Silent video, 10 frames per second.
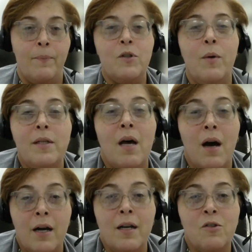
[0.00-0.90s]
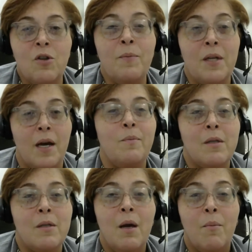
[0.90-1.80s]
So it's hard
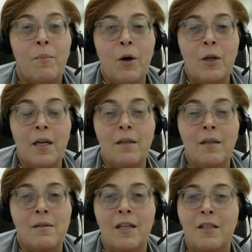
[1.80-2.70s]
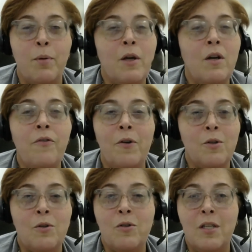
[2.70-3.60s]
sometimes, but it's beautiful
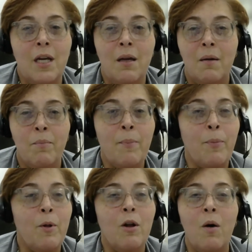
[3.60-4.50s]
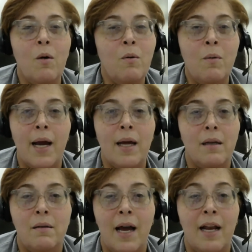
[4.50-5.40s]
to see people glow
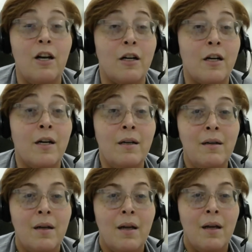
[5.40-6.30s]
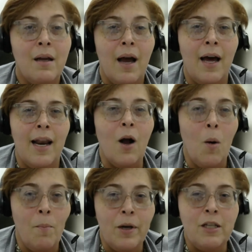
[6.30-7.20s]
and learn and
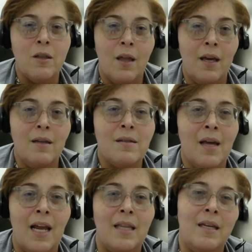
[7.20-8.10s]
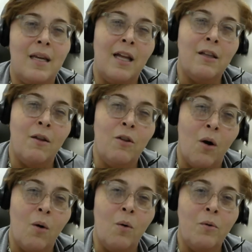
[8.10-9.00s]
accomplish things. And at the end,
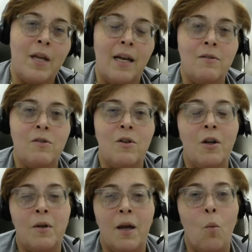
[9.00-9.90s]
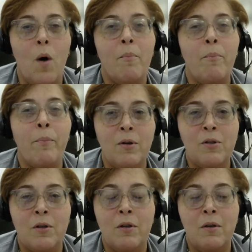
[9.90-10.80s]
know that it's not a one
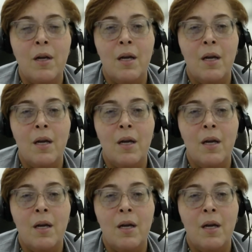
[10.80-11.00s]
person